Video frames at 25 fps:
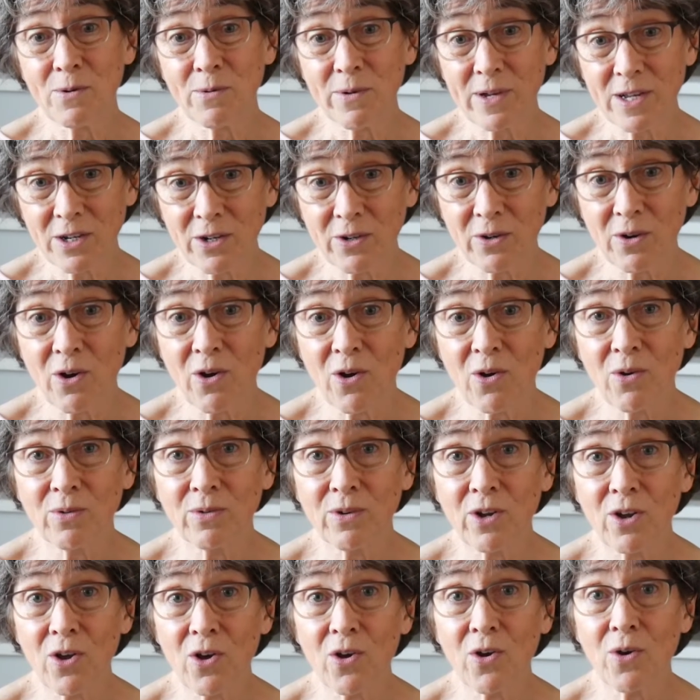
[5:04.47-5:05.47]
you in your
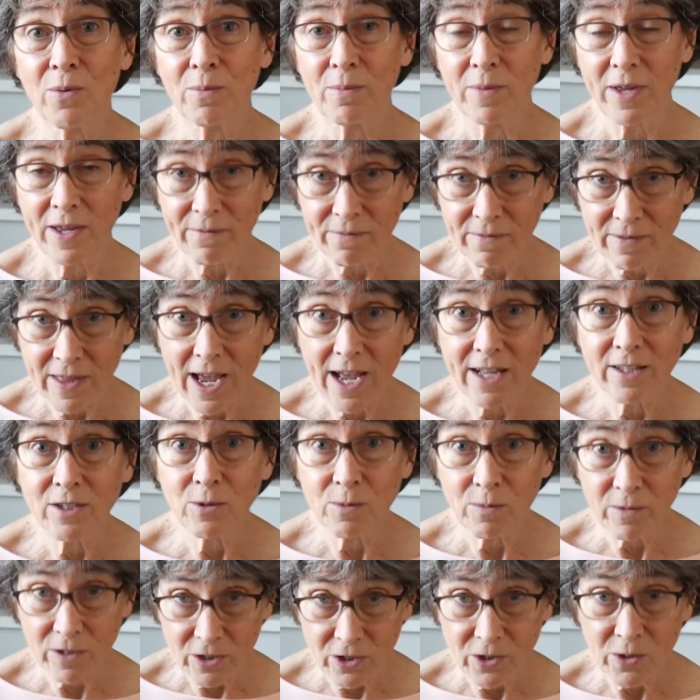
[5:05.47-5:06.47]
own home if
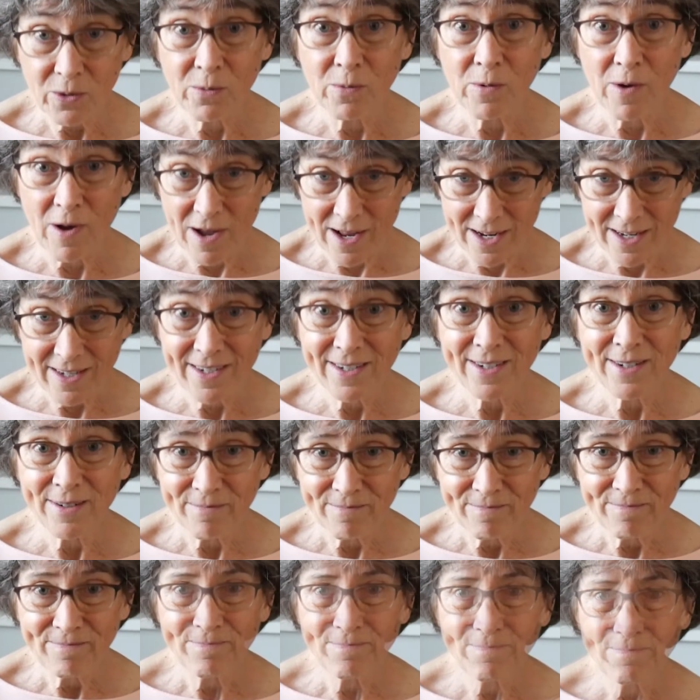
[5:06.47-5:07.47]
that's what you want.
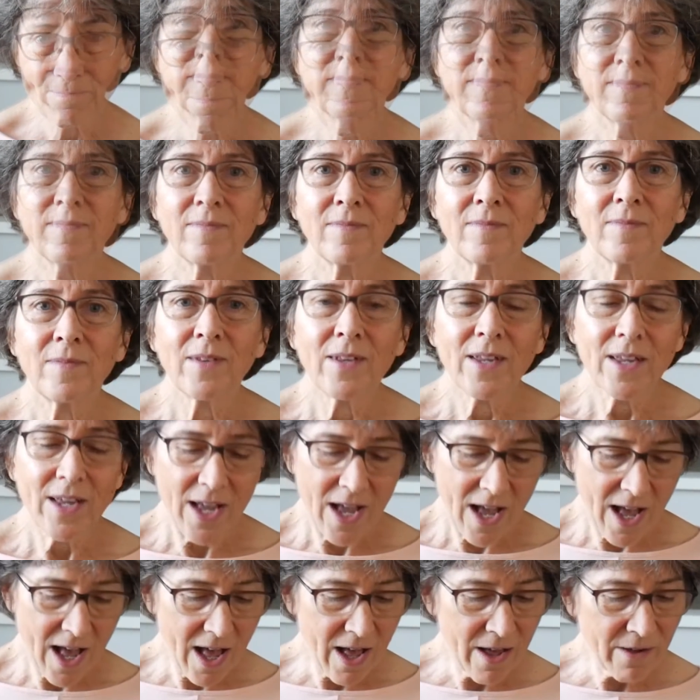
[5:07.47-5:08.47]

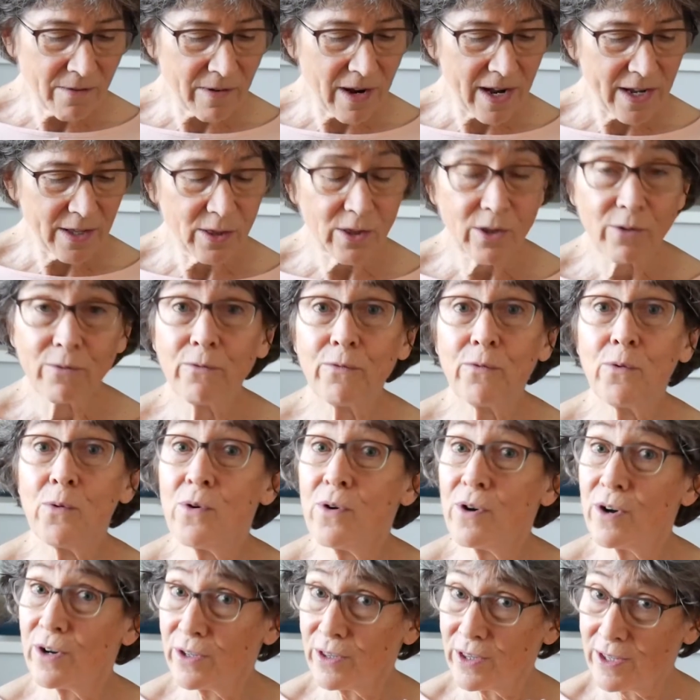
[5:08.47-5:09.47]
All right, the
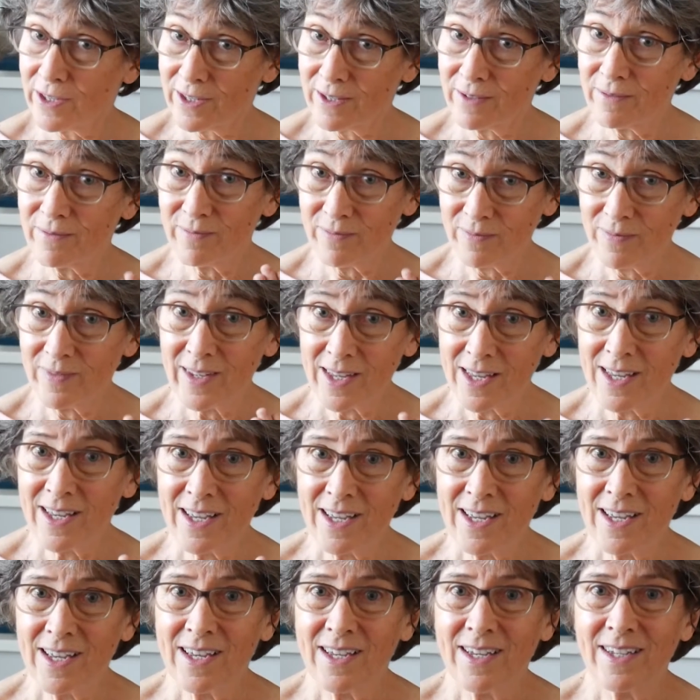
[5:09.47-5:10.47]
fourth
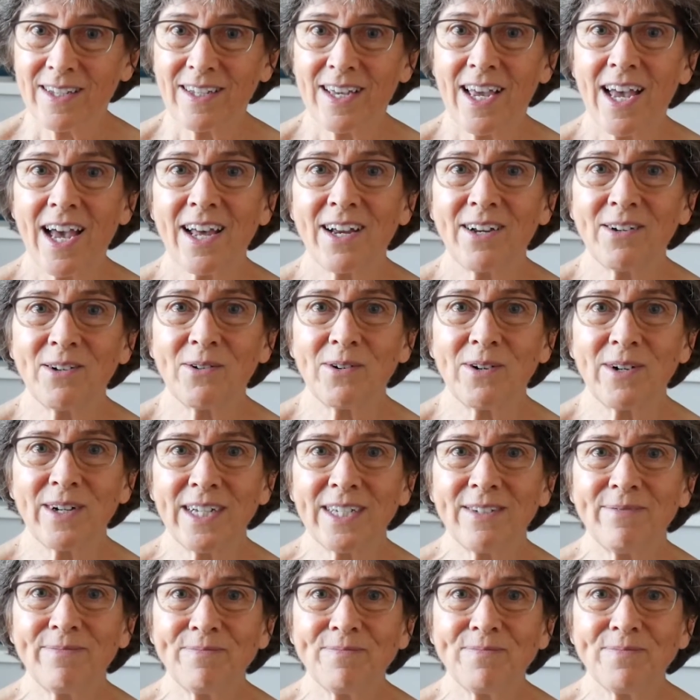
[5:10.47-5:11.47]

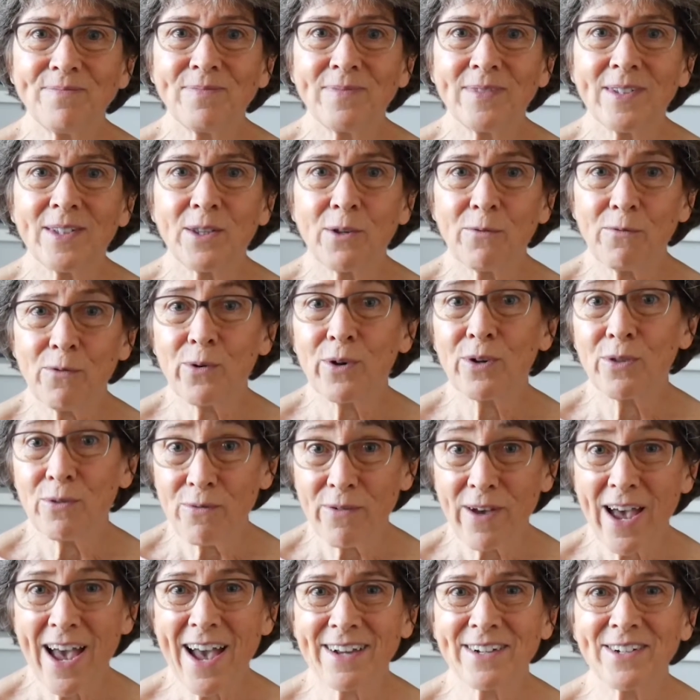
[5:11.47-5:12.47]
category, the fourth
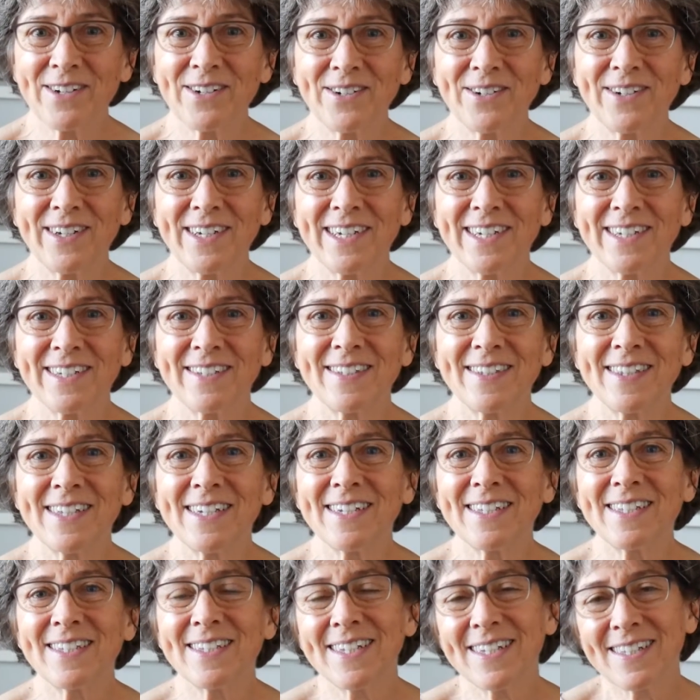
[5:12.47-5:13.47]
factor is
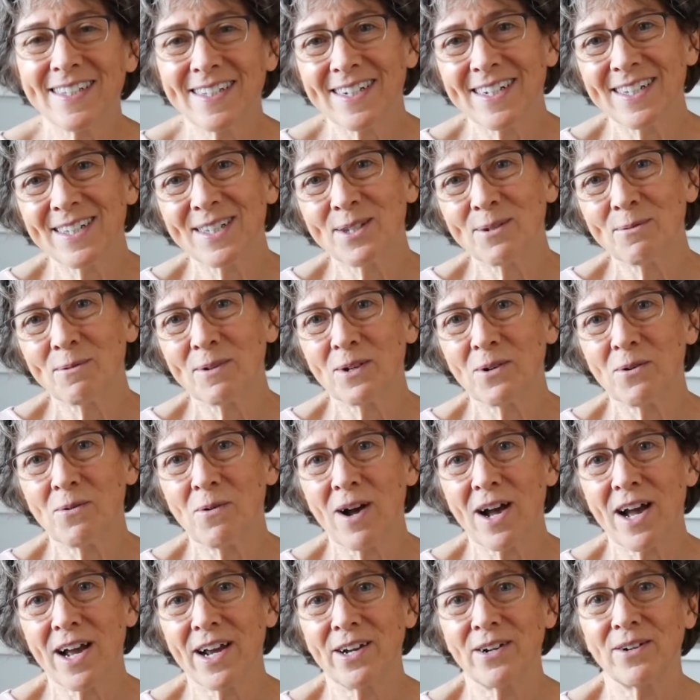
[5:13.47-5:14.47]
the assistance
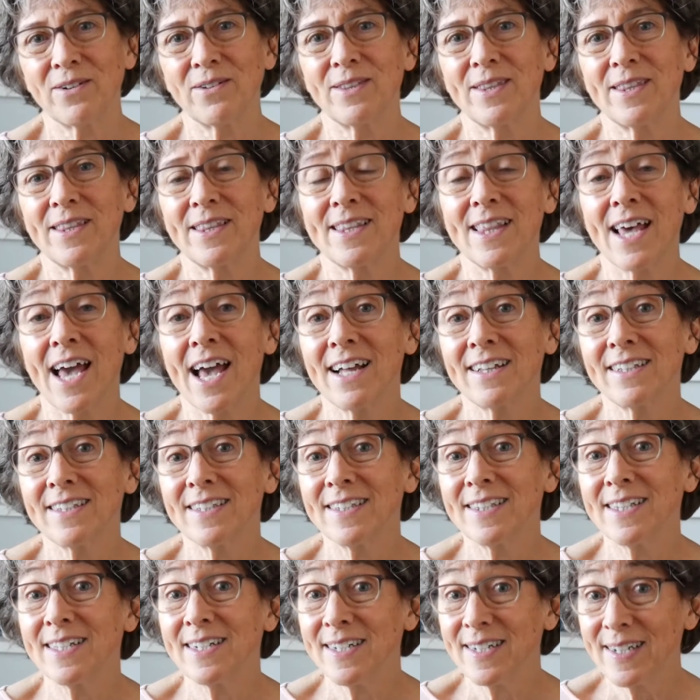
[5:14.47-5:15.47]
required.
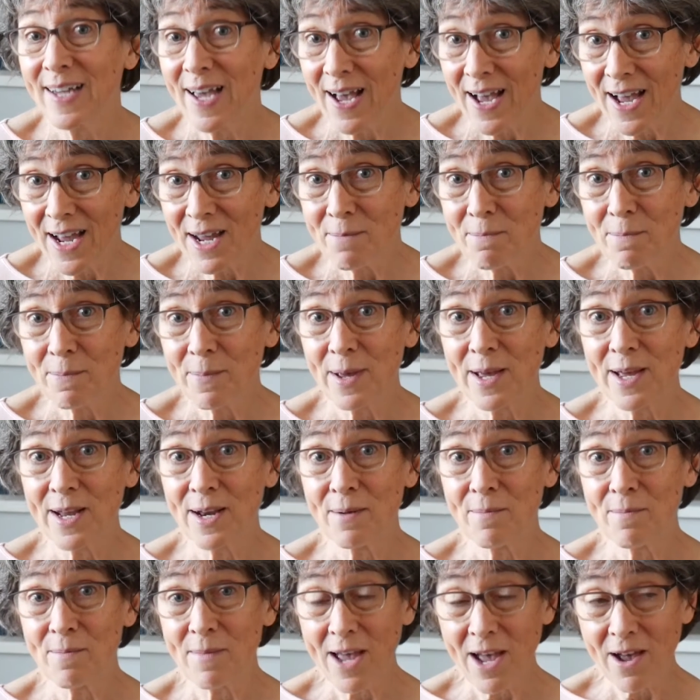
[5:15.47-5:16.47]
That's the type
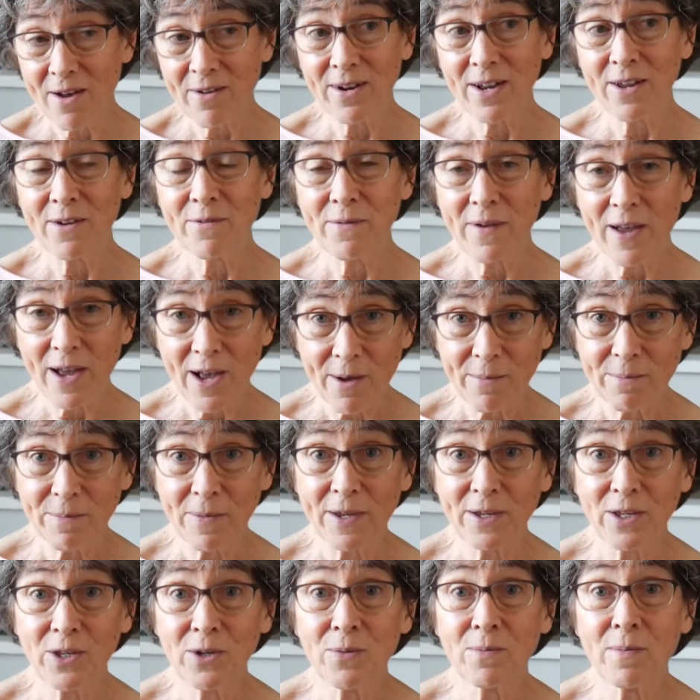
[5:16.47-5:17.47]
and amount of help
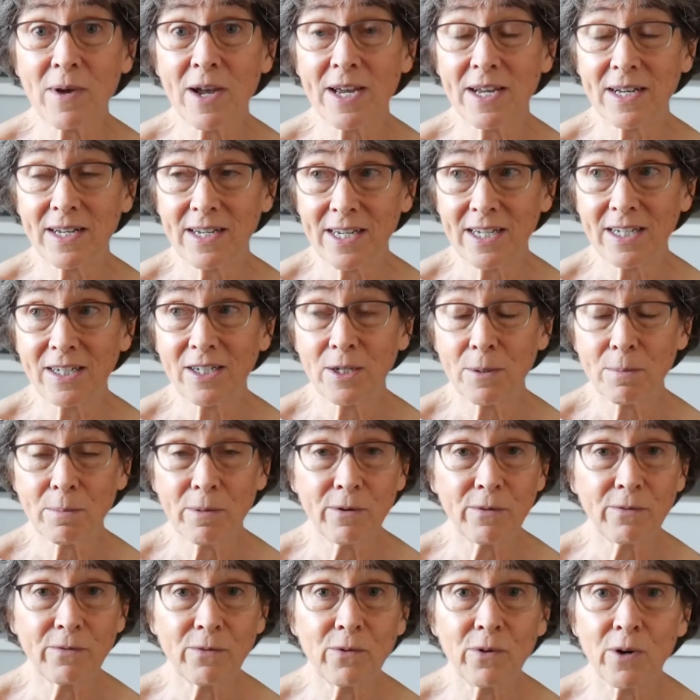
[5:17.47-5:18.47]
that you might need to
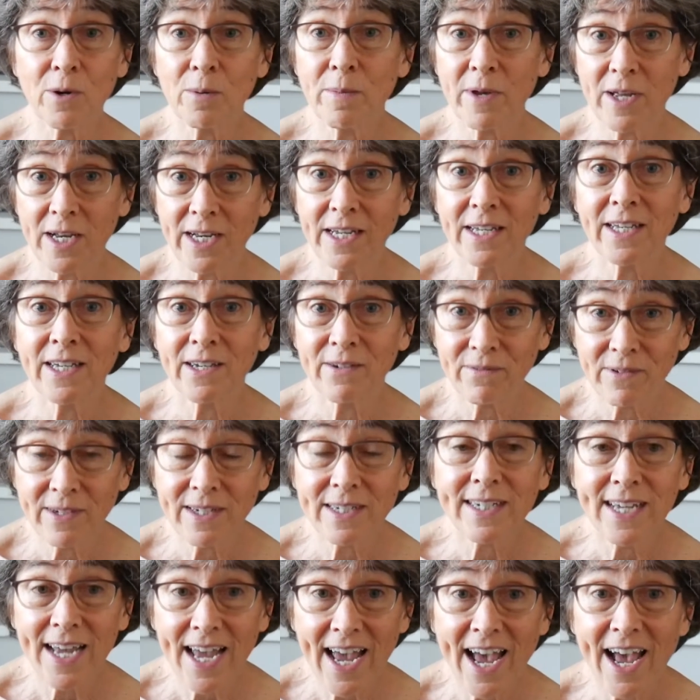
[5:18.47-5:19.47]
perform any
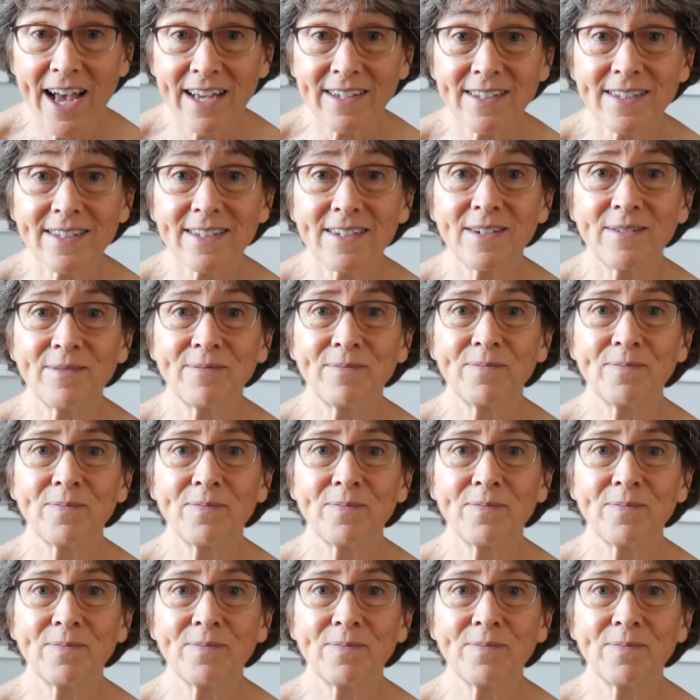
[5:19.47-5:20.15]
given task.